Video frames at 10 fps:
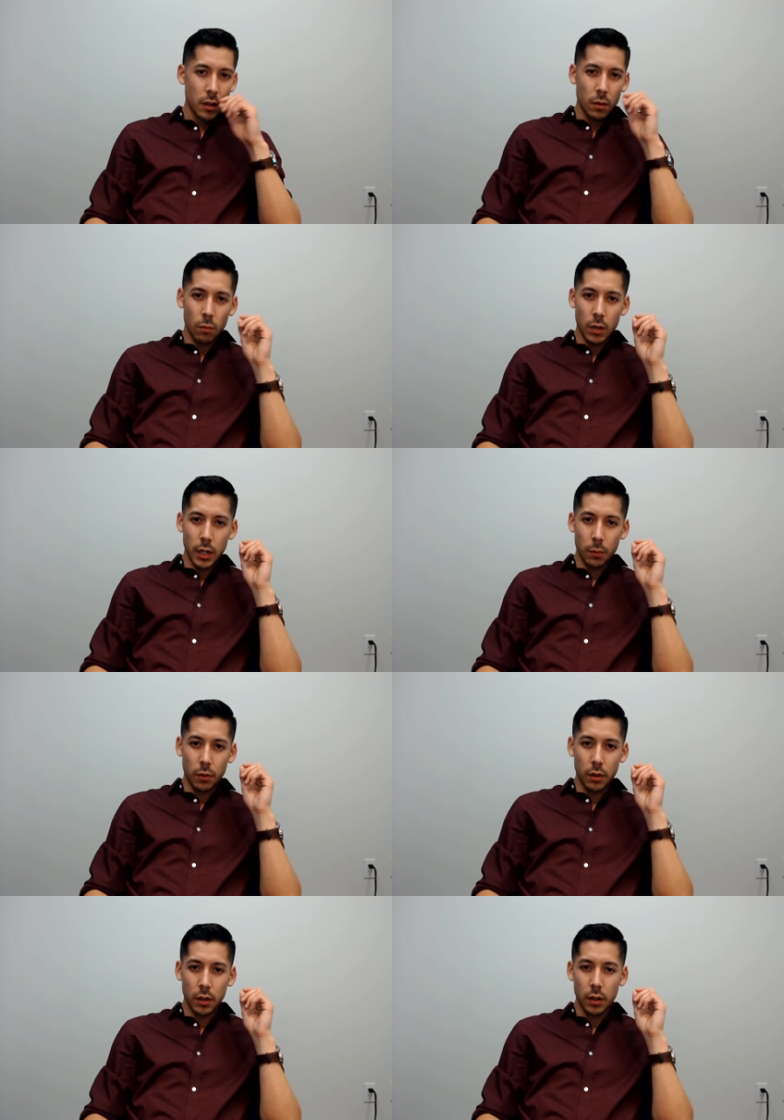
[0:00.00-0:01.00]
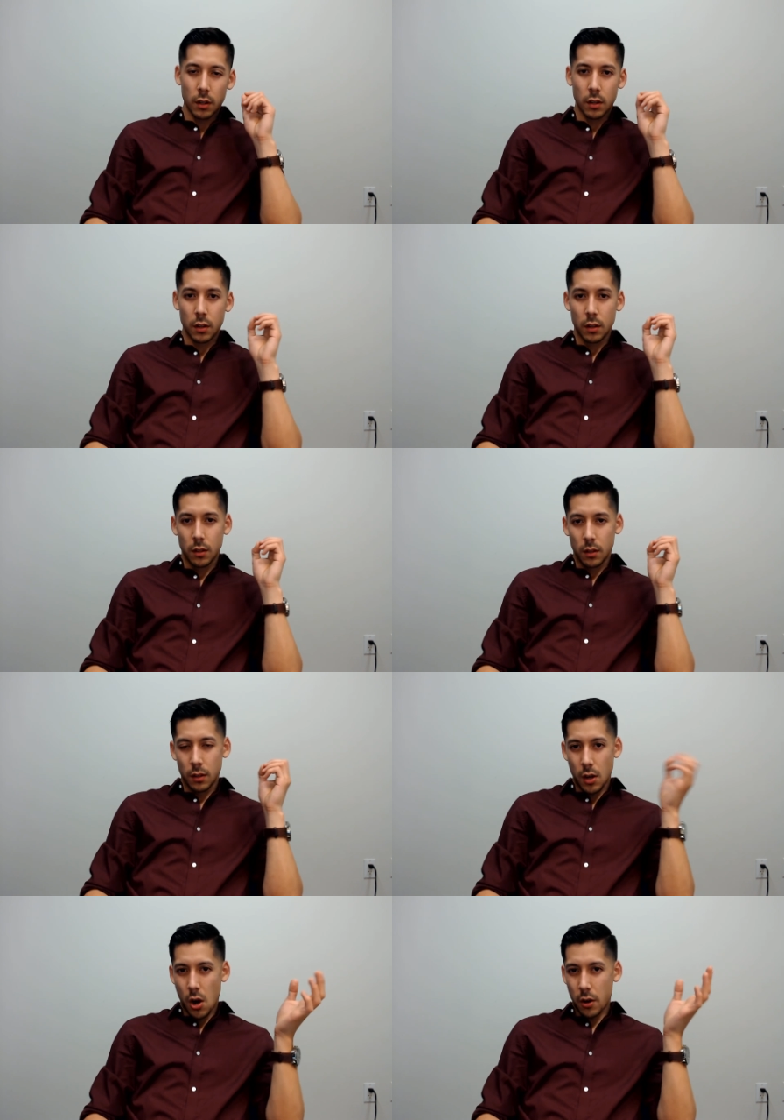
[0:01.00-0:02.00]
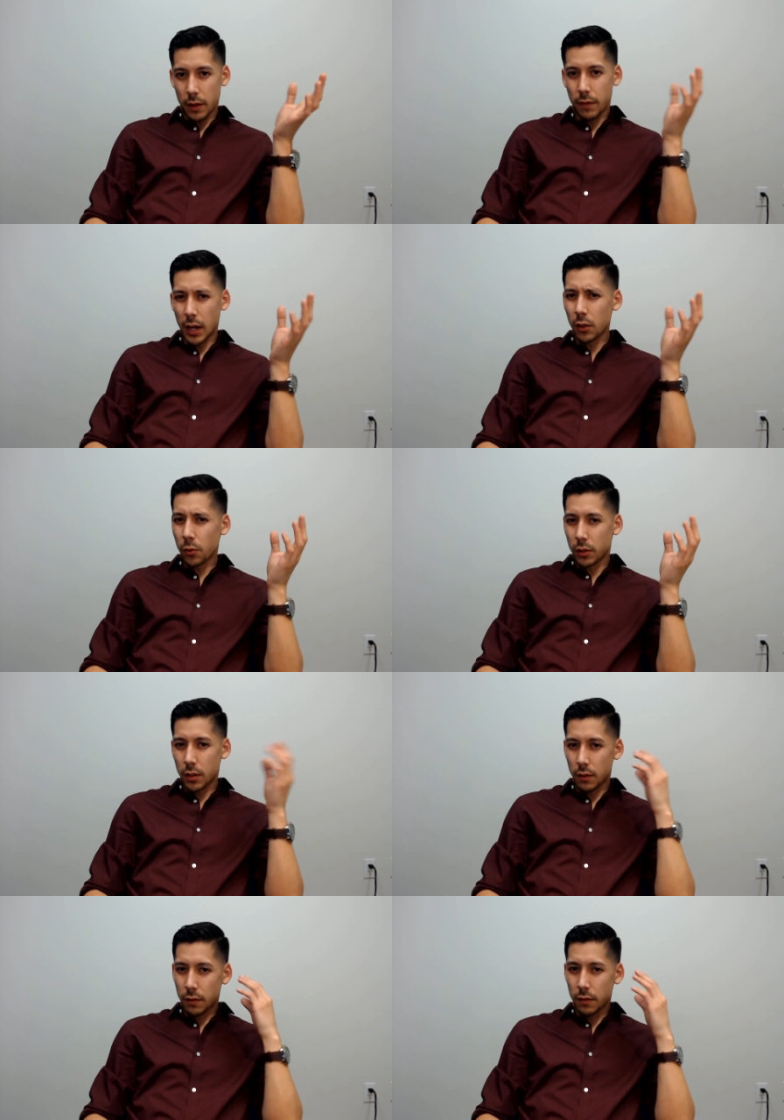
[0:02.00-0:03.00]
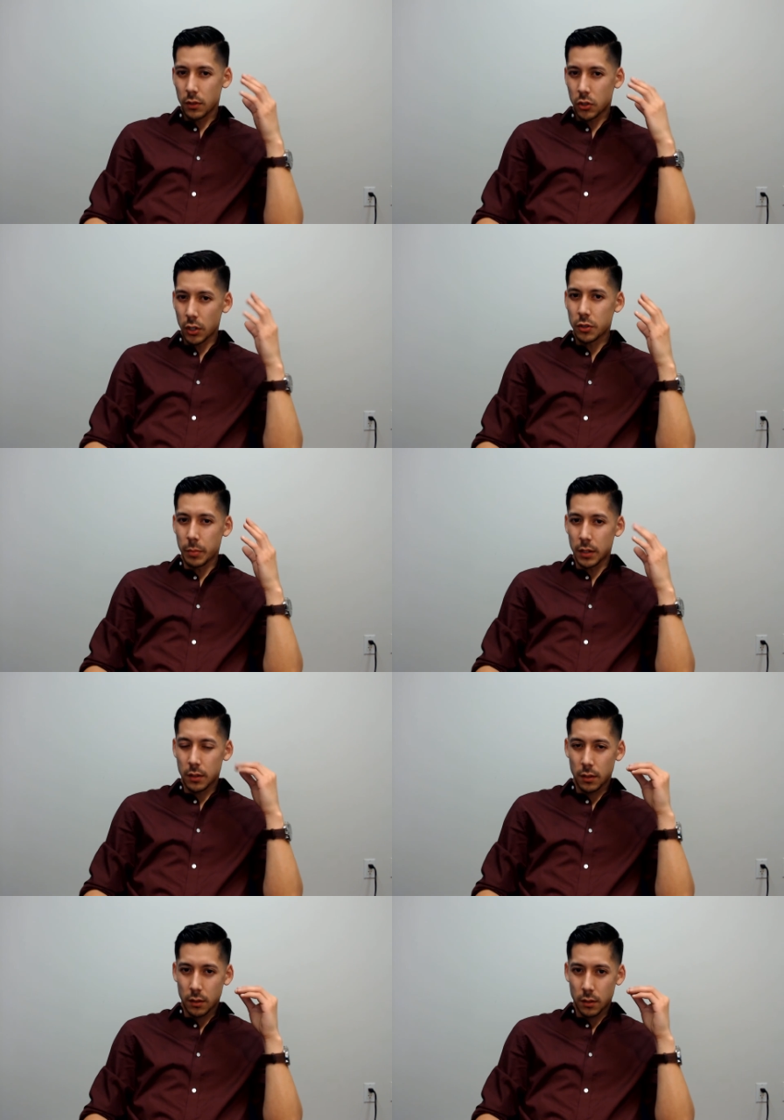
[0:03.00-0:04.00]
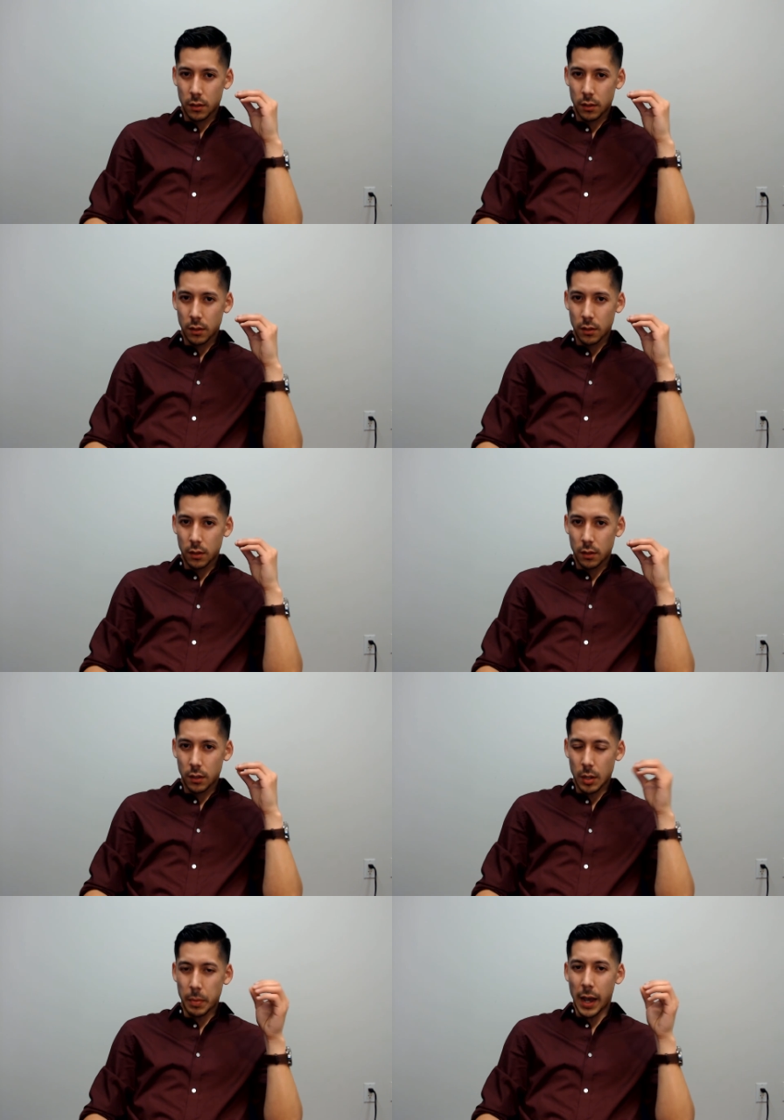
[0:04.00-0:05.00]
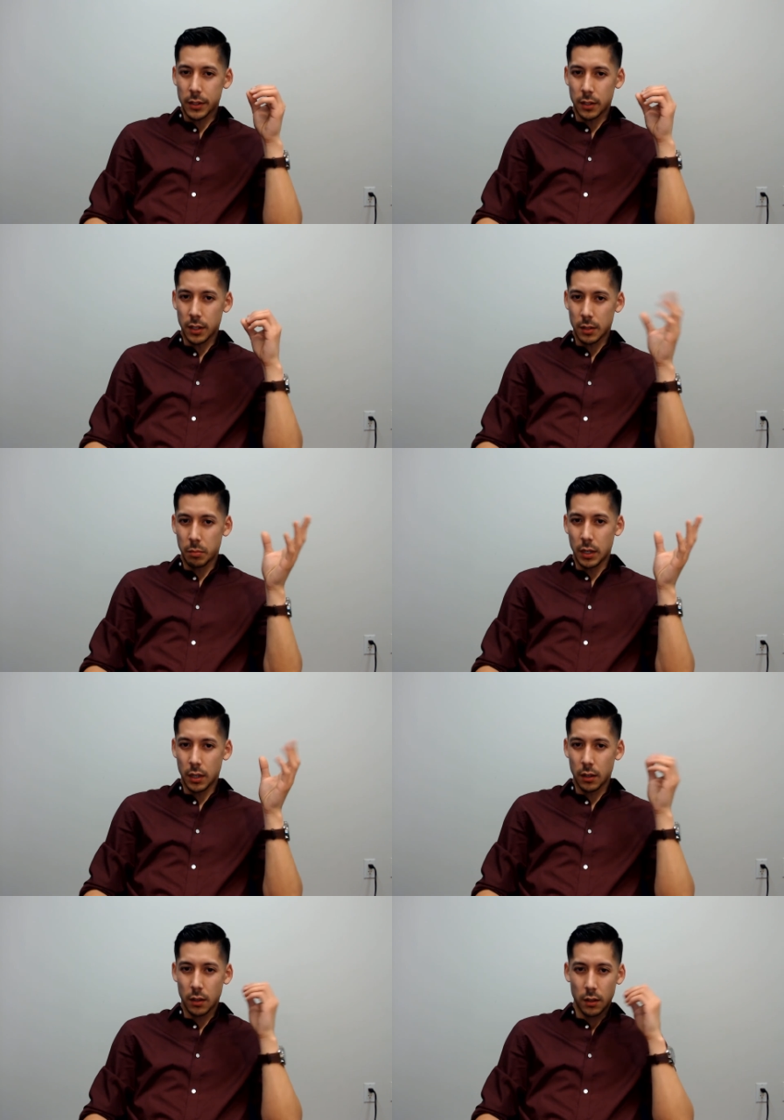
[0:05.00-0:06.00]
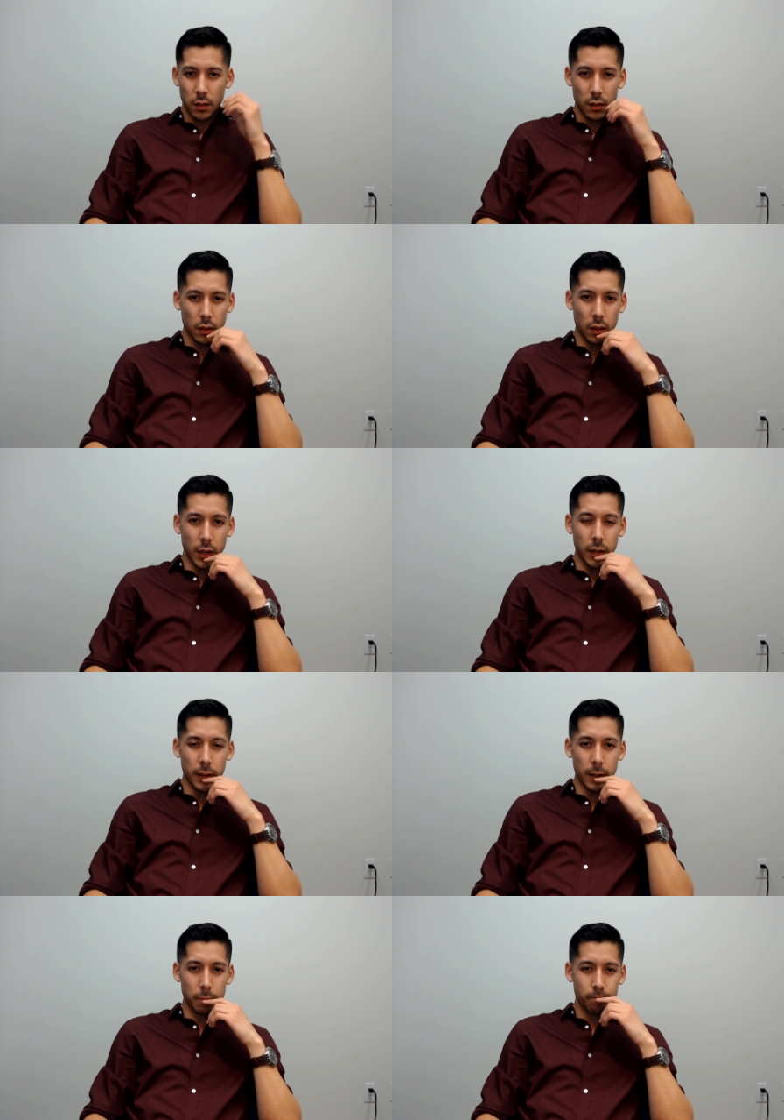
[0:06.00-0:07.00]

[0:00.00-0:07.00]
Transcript: Why would our evaluative judgment capacities be lighting up?